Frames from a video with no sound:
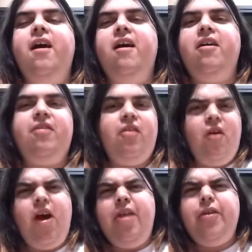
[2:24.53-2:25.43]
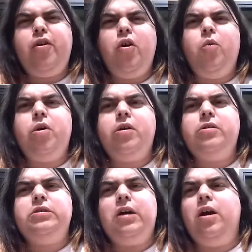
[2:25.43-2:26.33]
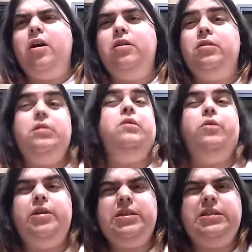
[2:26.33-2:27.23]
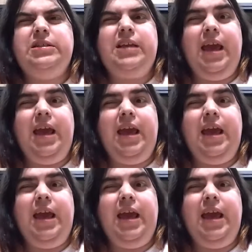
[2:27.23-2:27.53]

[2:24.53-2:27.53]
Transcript: Her other co-workers are Dolores,